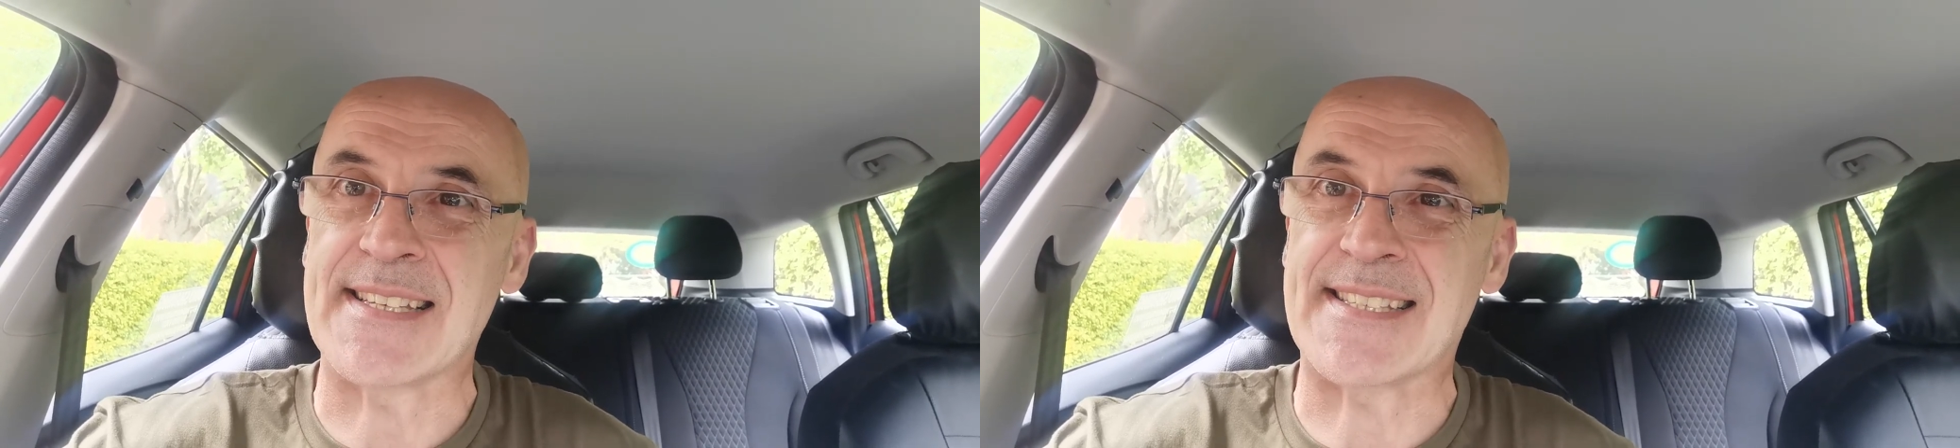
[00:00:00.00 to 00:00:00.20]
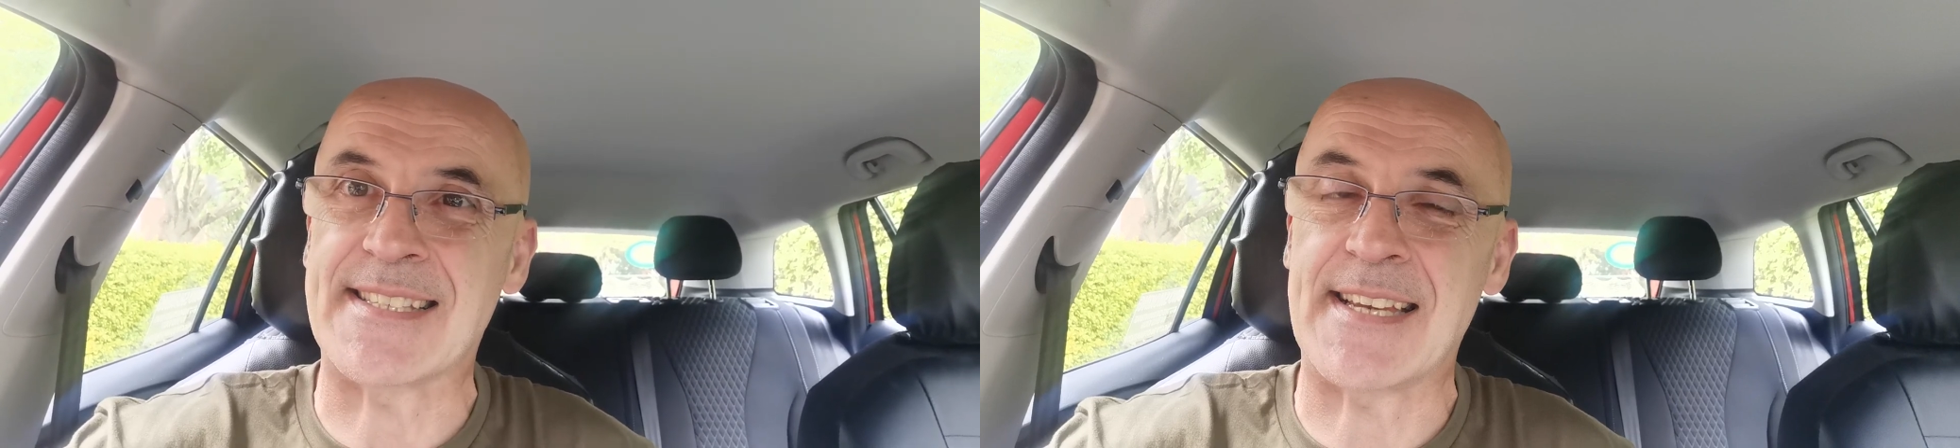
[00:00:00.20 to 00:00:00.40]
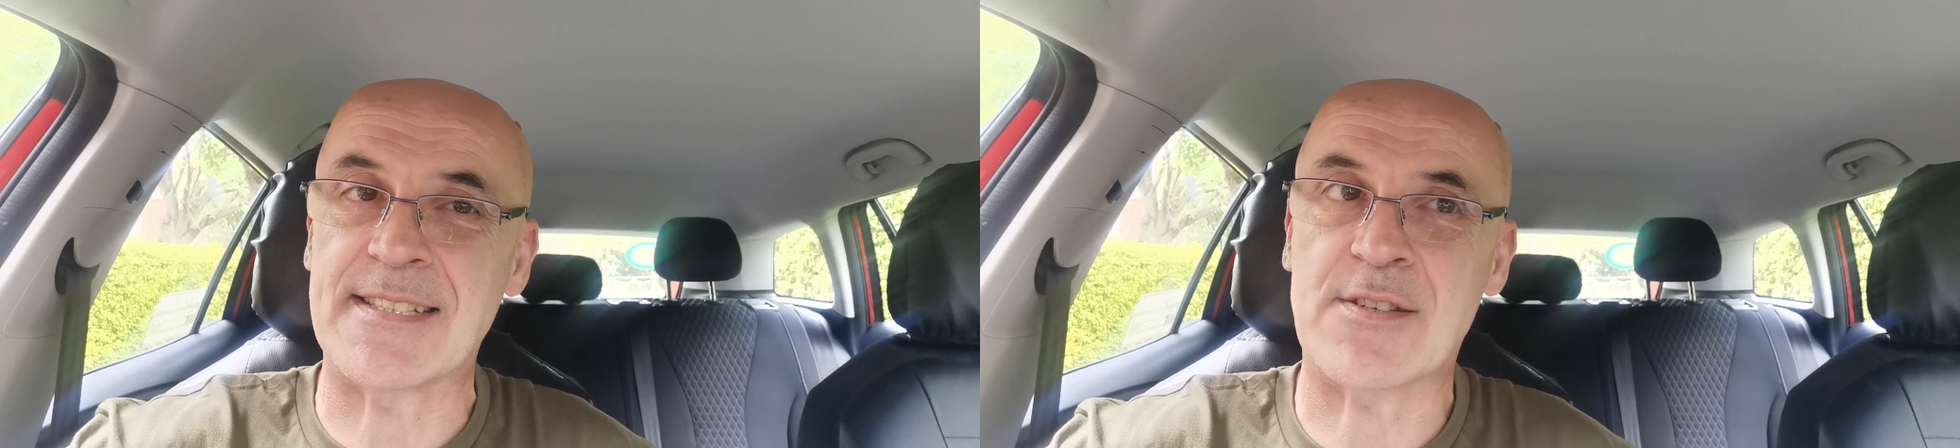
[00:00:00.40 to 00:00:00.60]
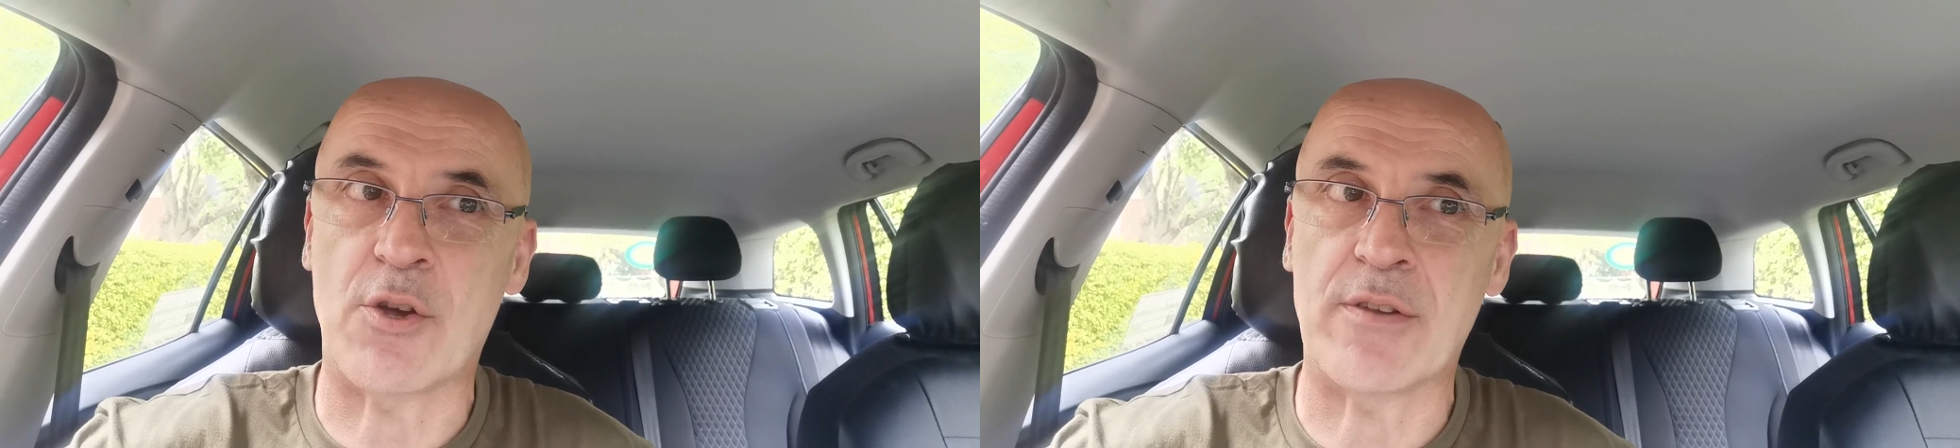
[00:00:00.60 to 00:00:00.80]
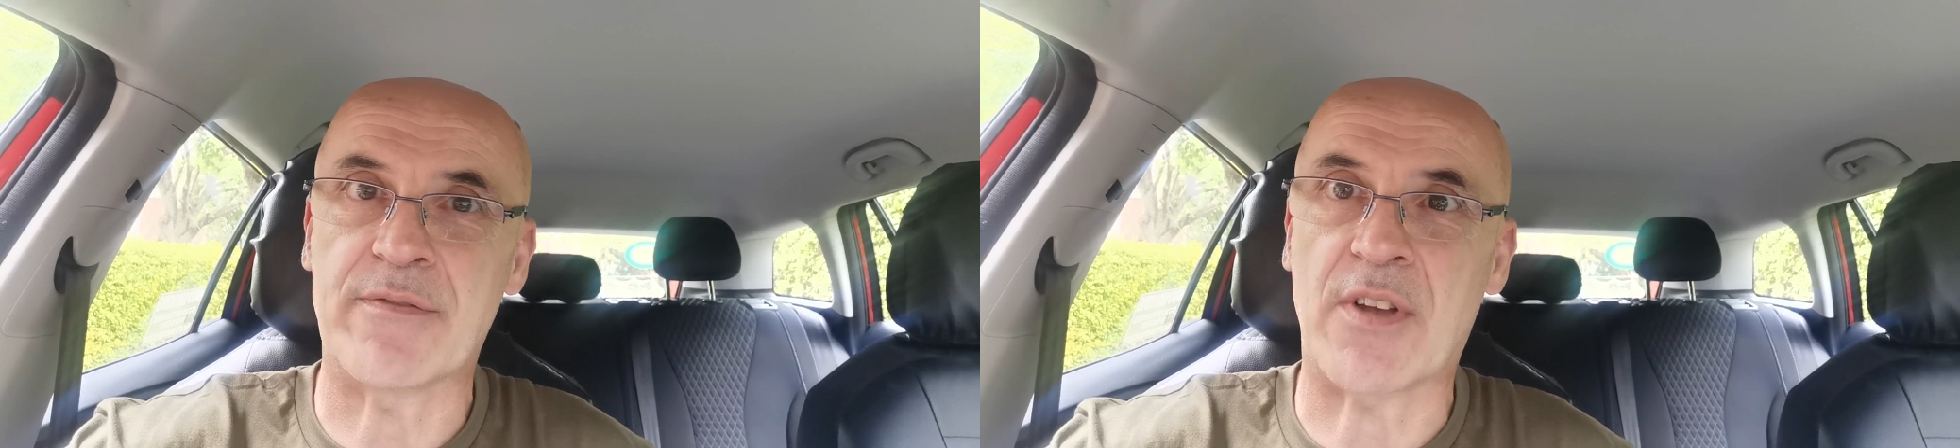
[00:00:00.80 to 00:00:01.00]
since
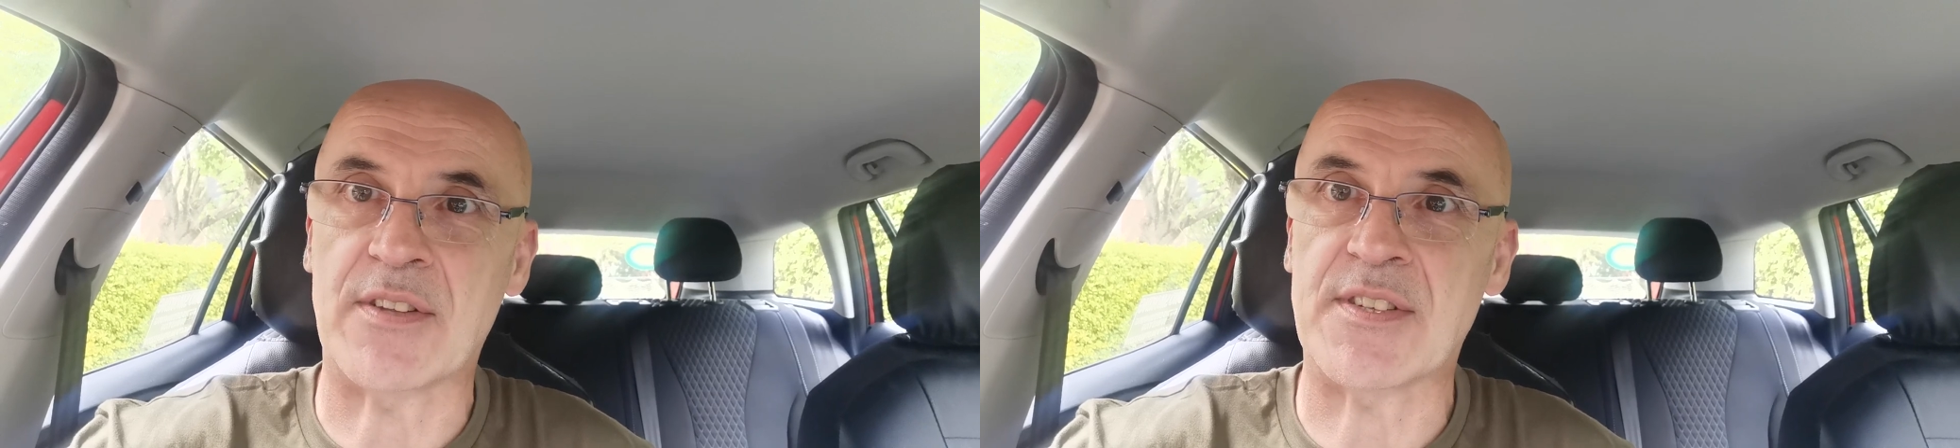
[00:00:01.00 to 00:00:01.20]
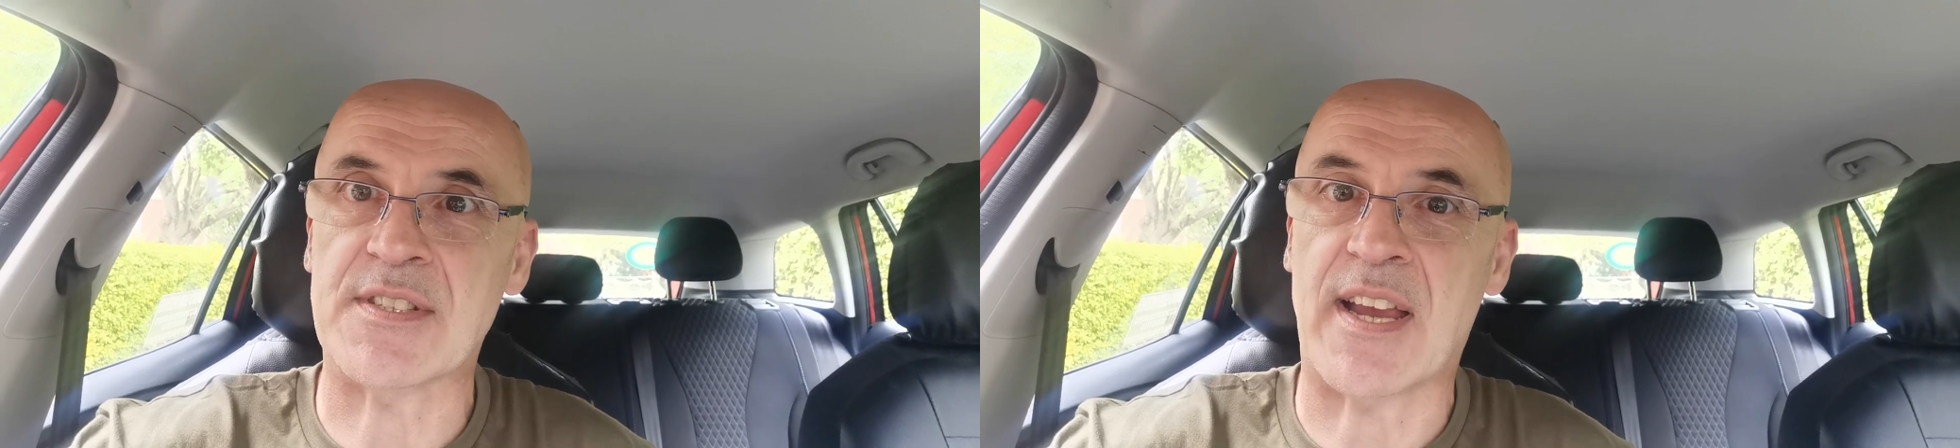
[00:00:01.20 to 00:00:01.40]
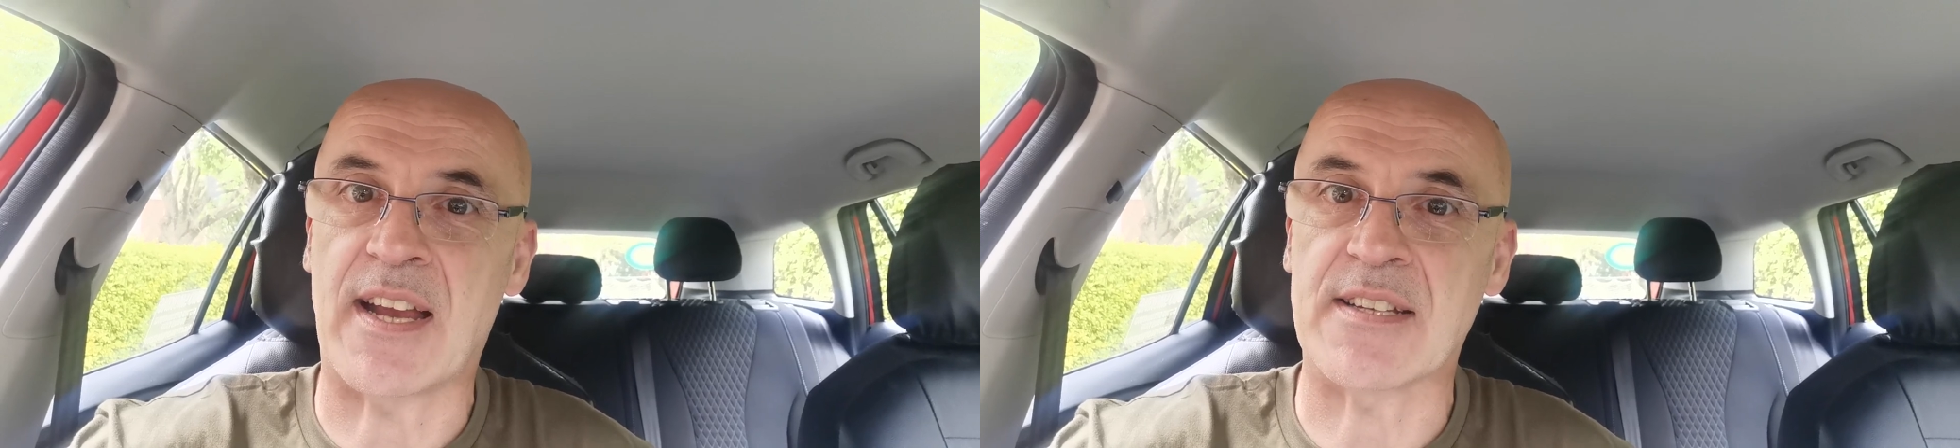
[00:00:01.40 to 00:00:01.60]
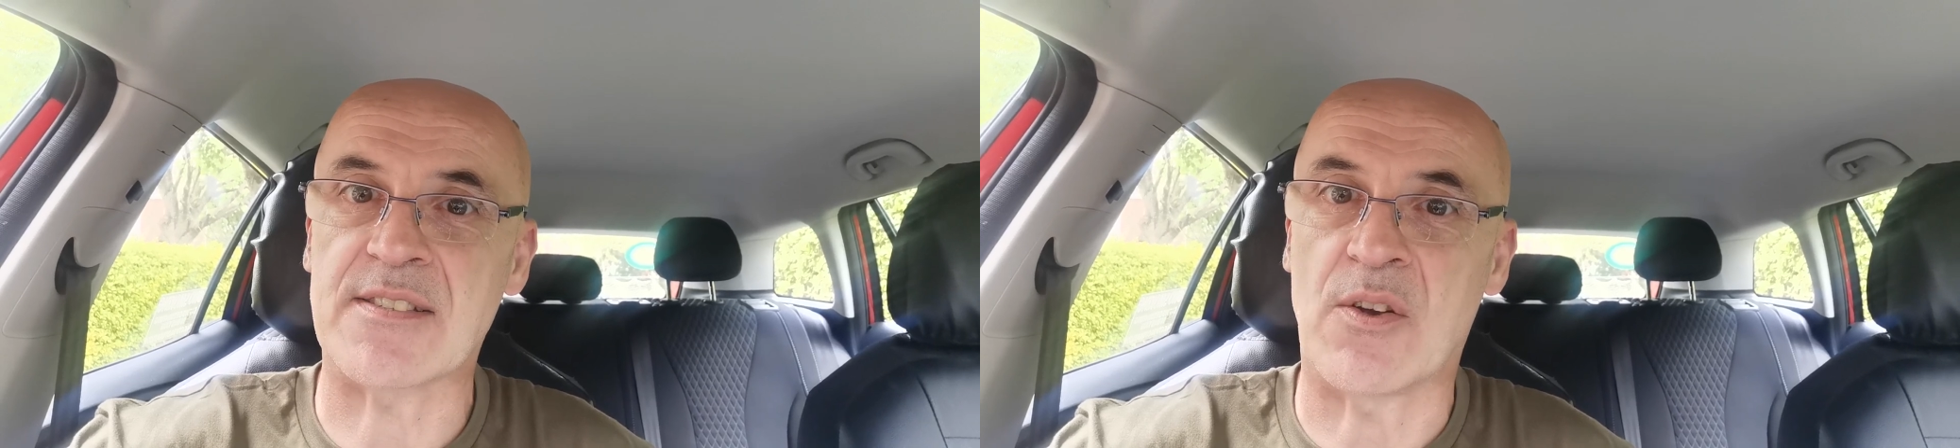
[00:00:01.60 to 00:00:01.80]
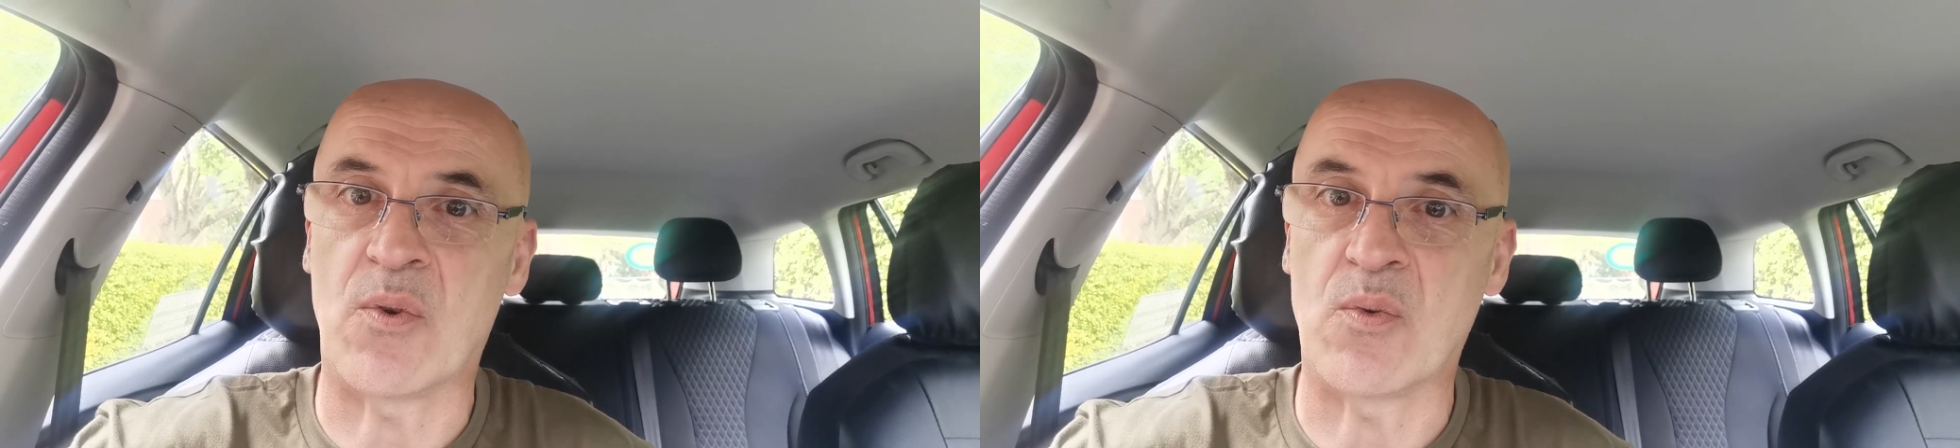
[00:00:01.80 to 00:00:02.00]
I've got this car,
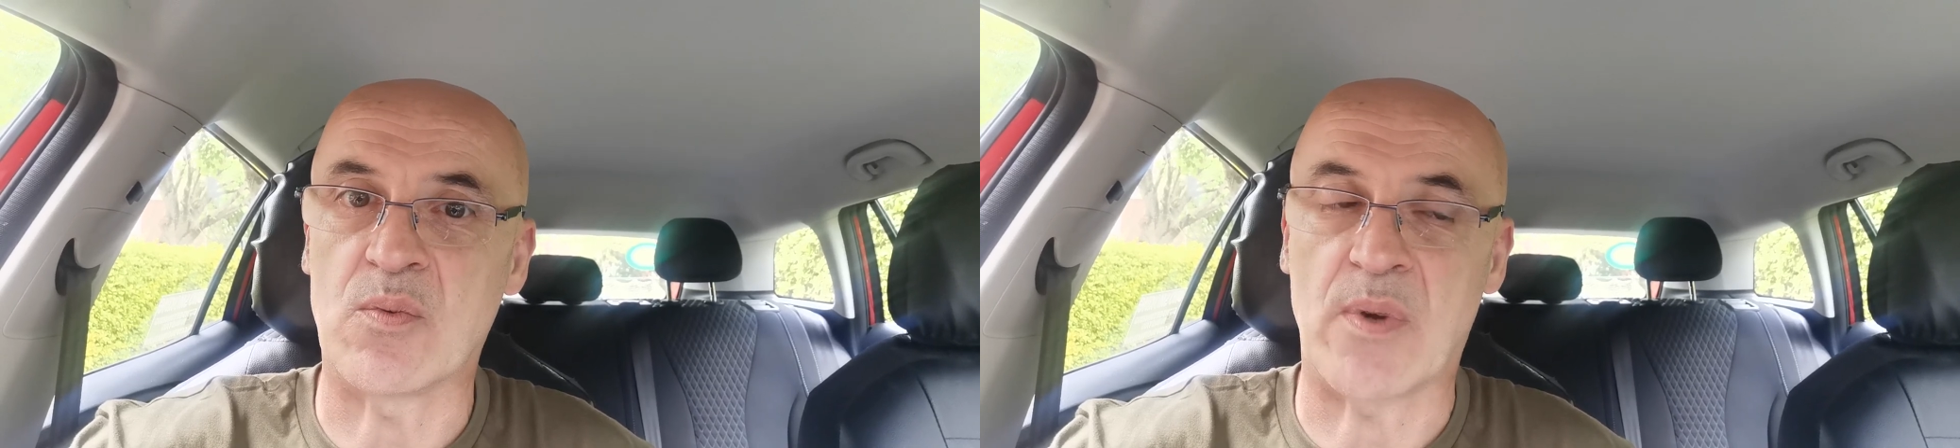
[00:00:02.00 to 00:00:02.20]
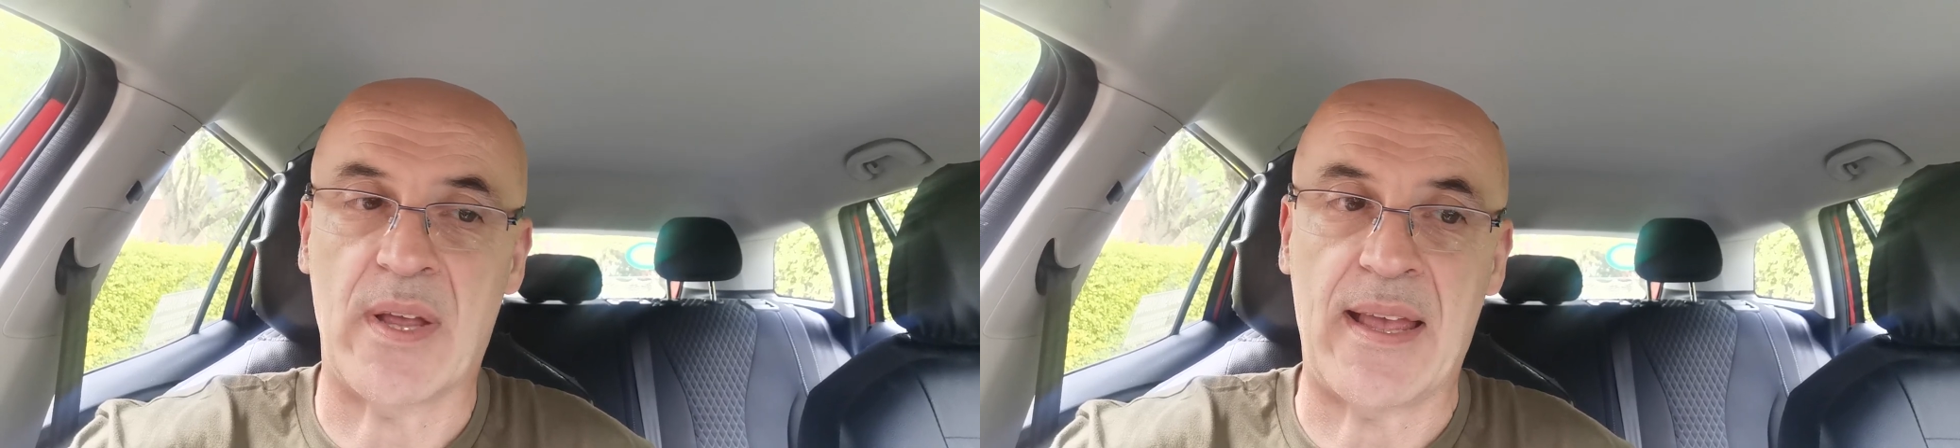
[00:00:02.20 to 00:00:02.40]
so